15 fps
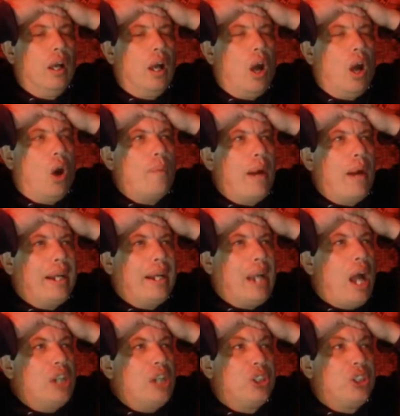Oh, my
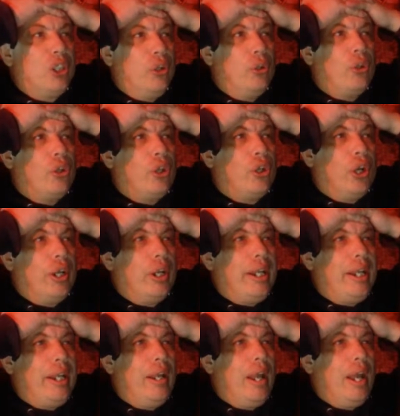gosh. Luke
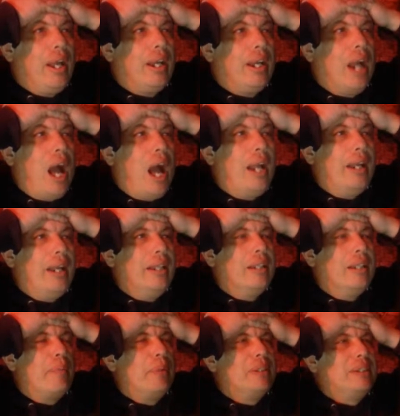Goody got in
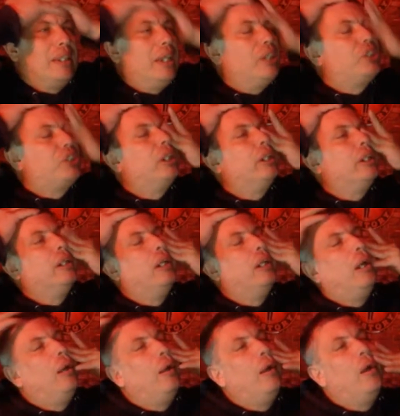the position,
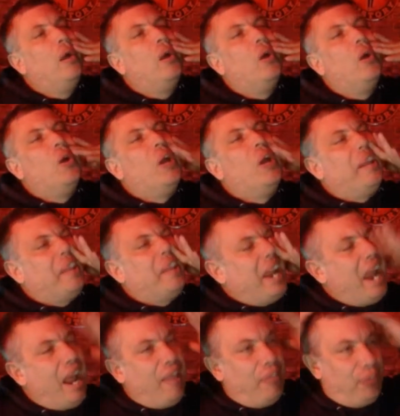and they
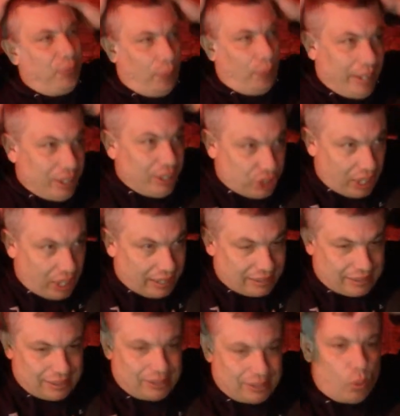had 3
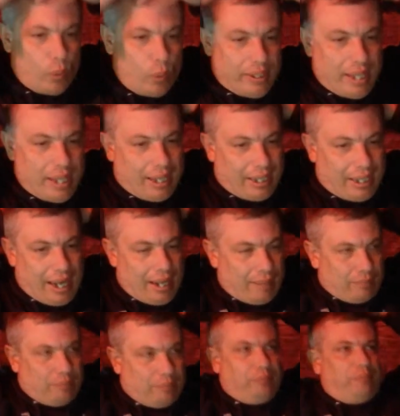chances to win that game.